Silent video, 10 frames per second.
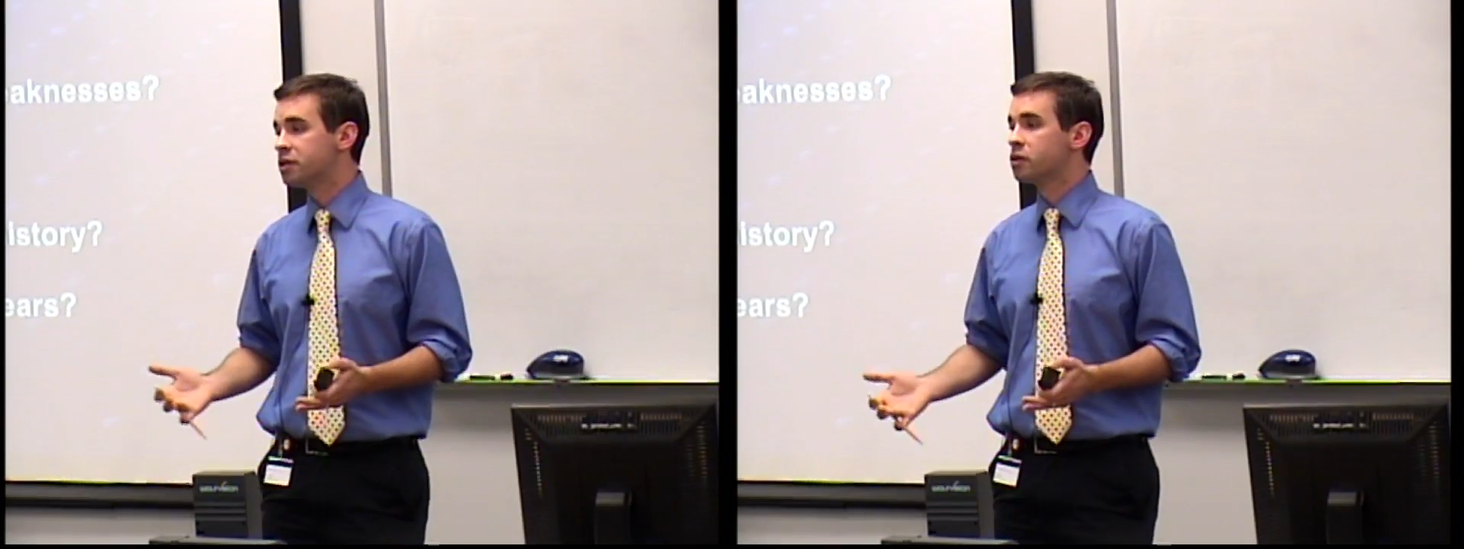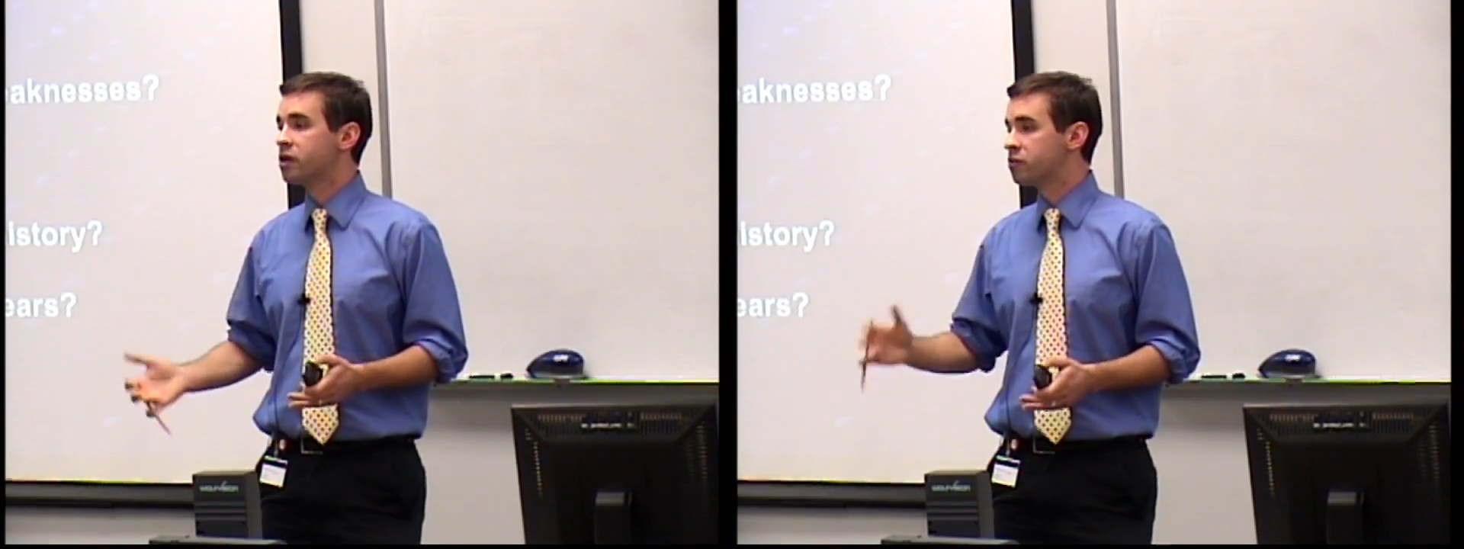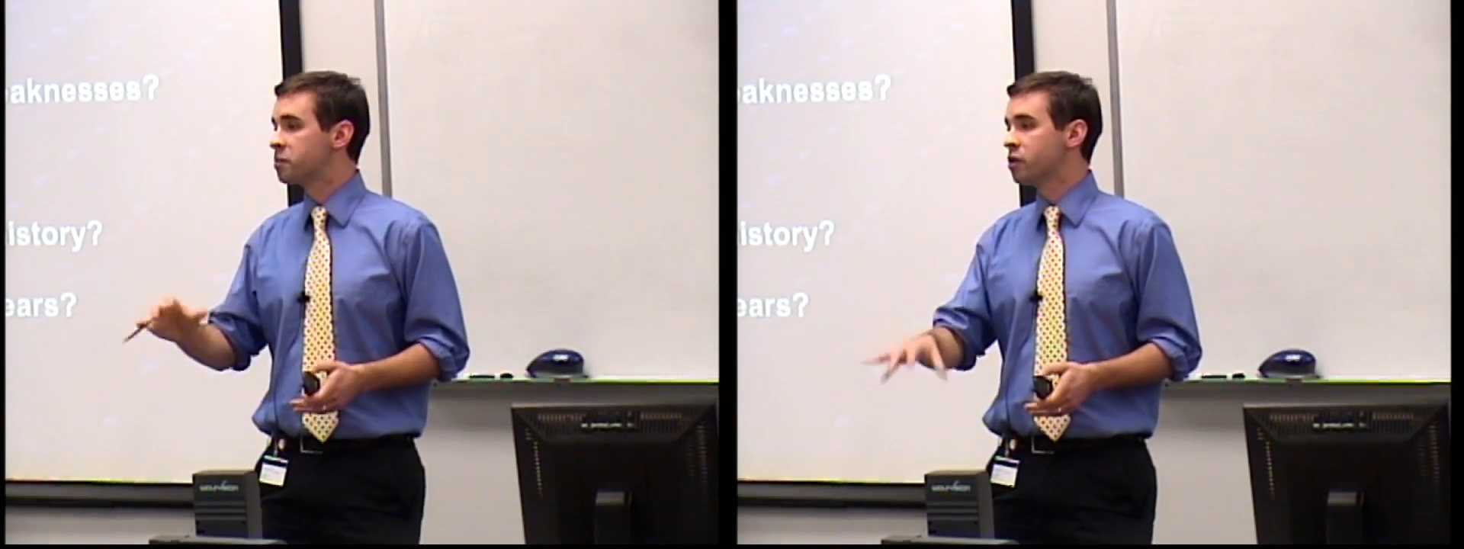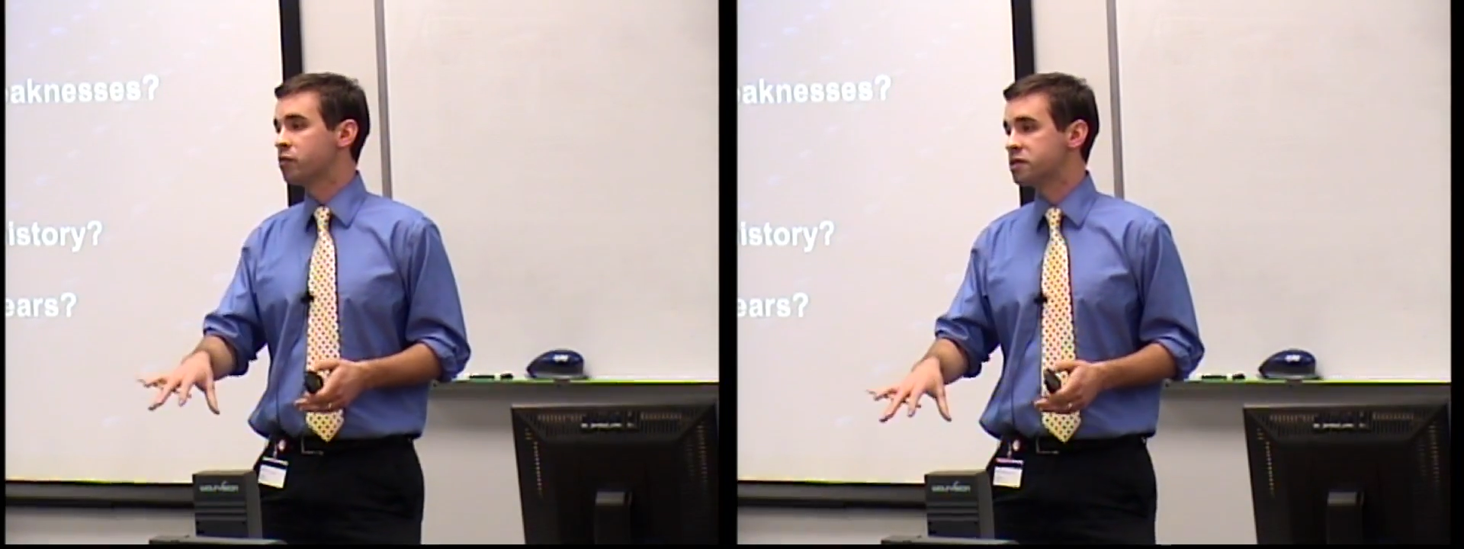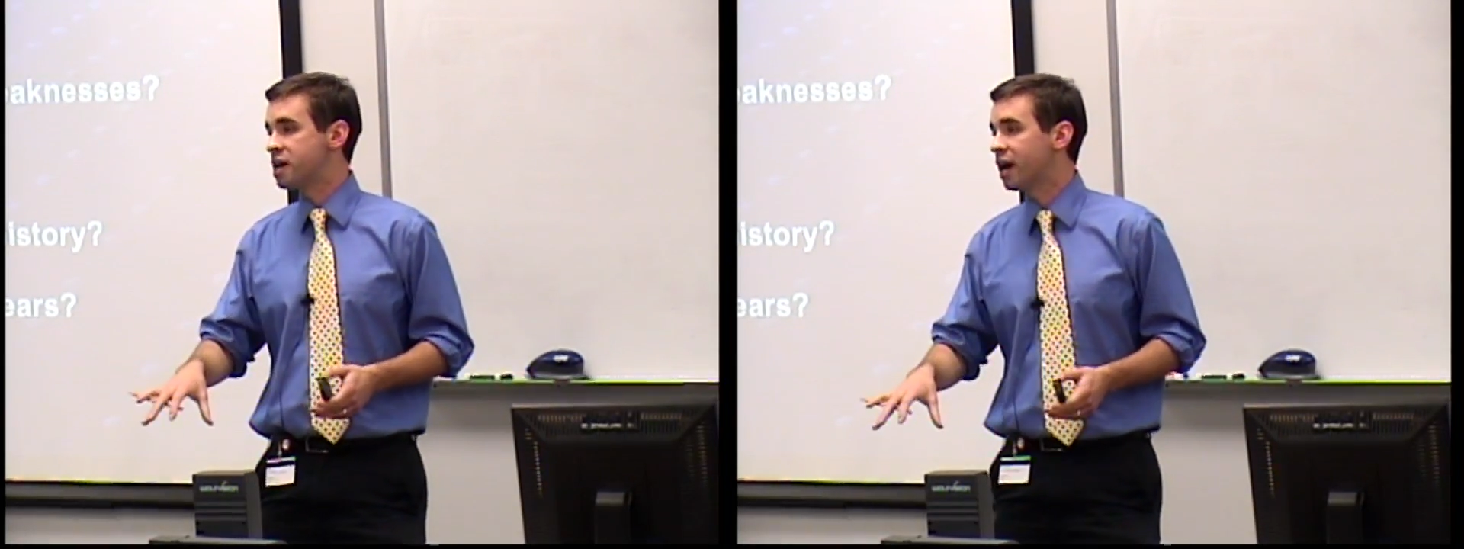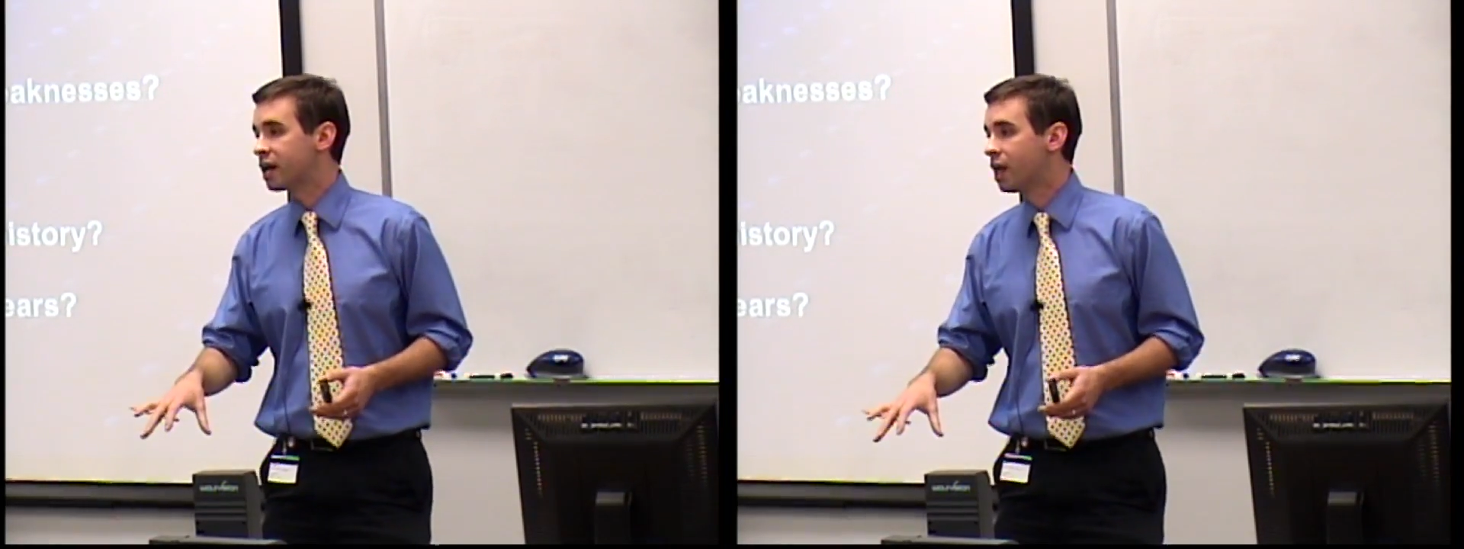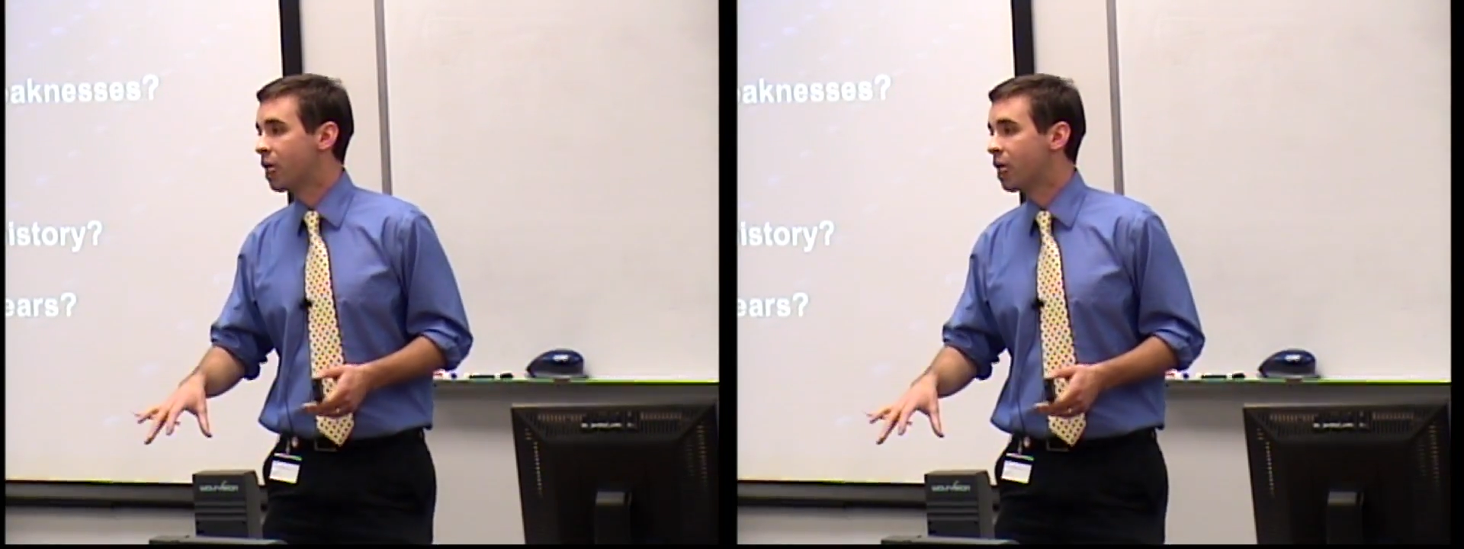degree from Guilford Tech,